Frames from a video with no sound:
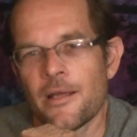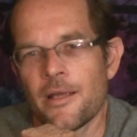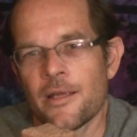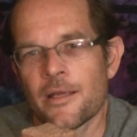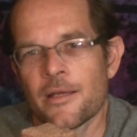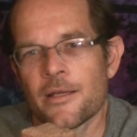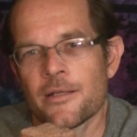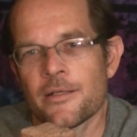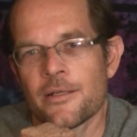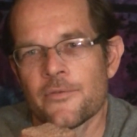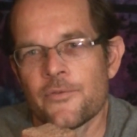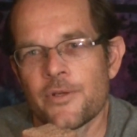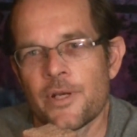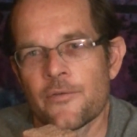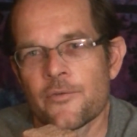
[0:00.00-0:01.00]
And
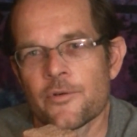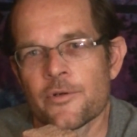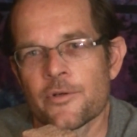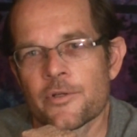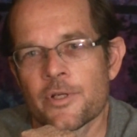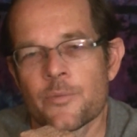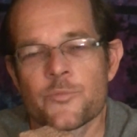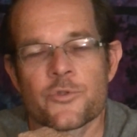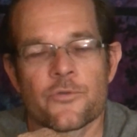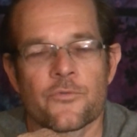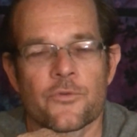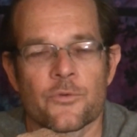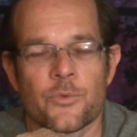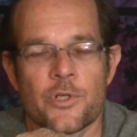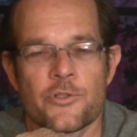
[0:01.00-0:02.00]
if it ever comes to
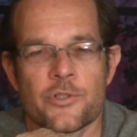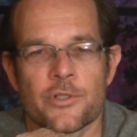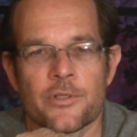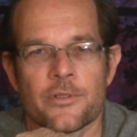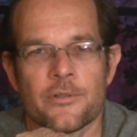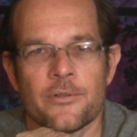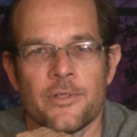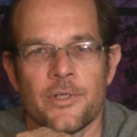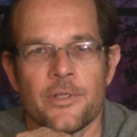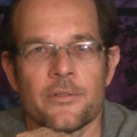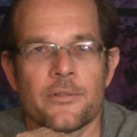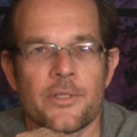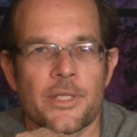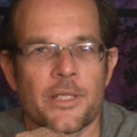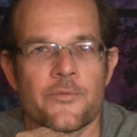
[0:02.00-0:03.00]
fruition,
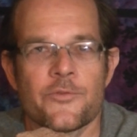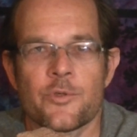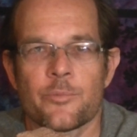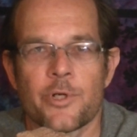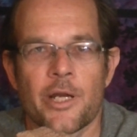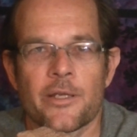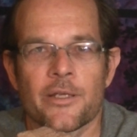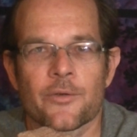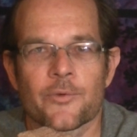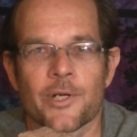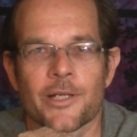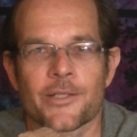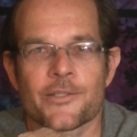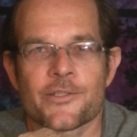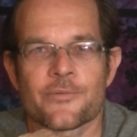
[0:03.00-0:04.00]
it gives you bragging
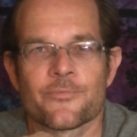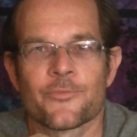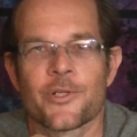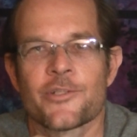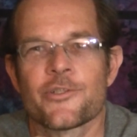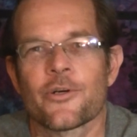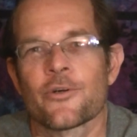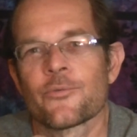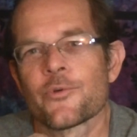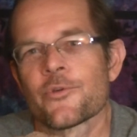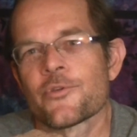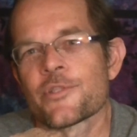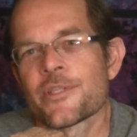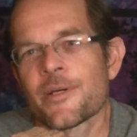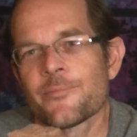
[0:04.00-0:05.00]
rights, which are
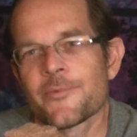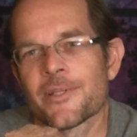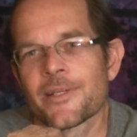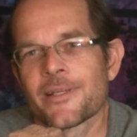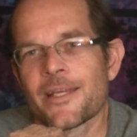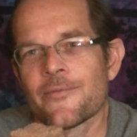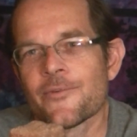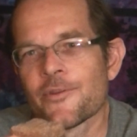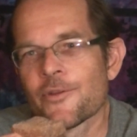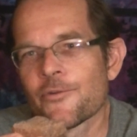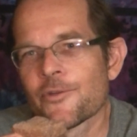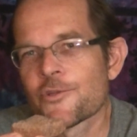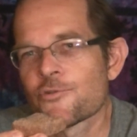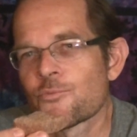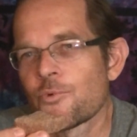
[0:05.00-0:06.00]
worth something, even
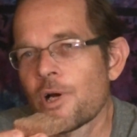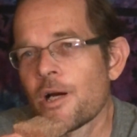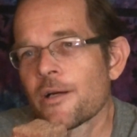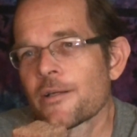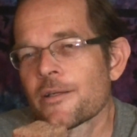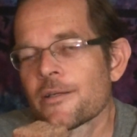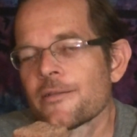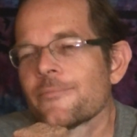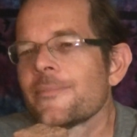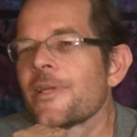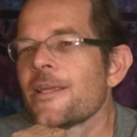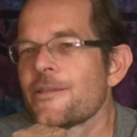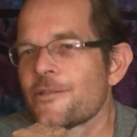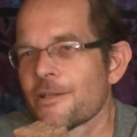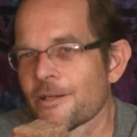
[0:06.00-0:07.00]
though this rock
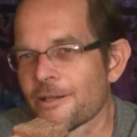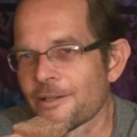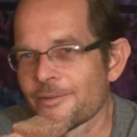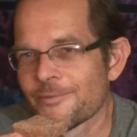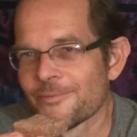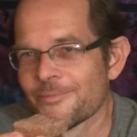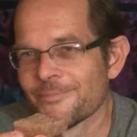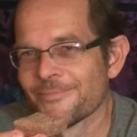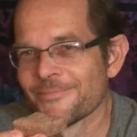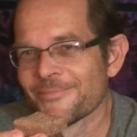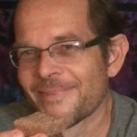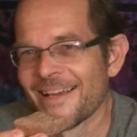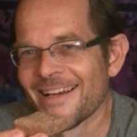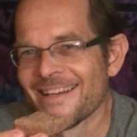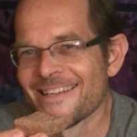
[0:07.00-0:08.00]
is not.
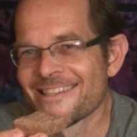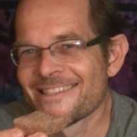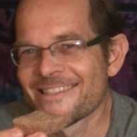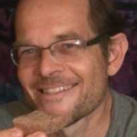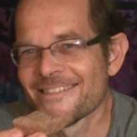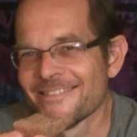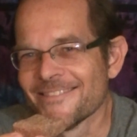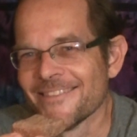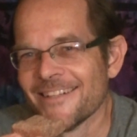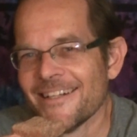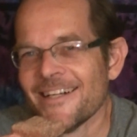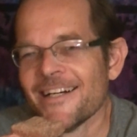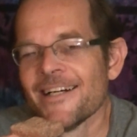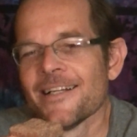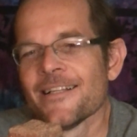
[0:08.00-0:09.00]
So,
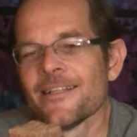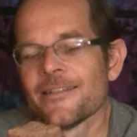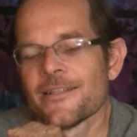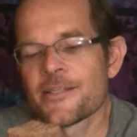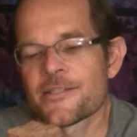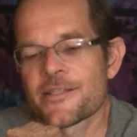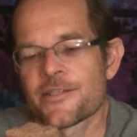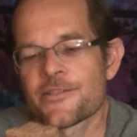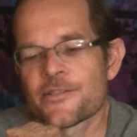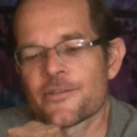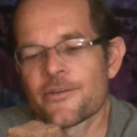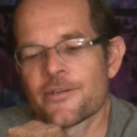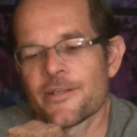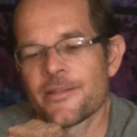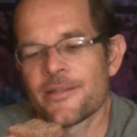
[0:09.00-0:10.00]
let's get
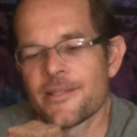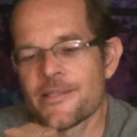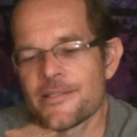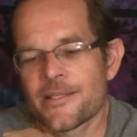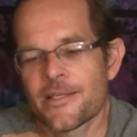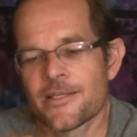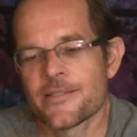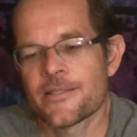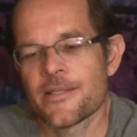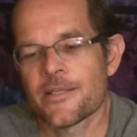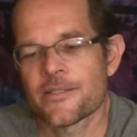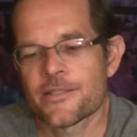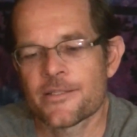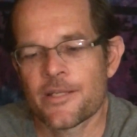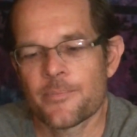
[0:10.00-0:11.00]
started. This is the
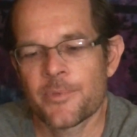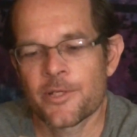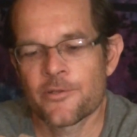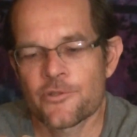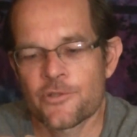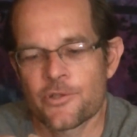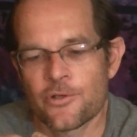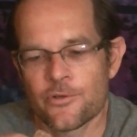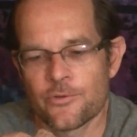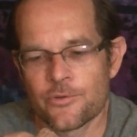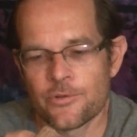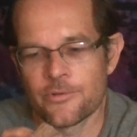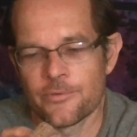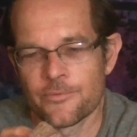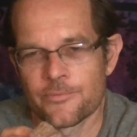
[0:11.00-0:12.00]
stepping stone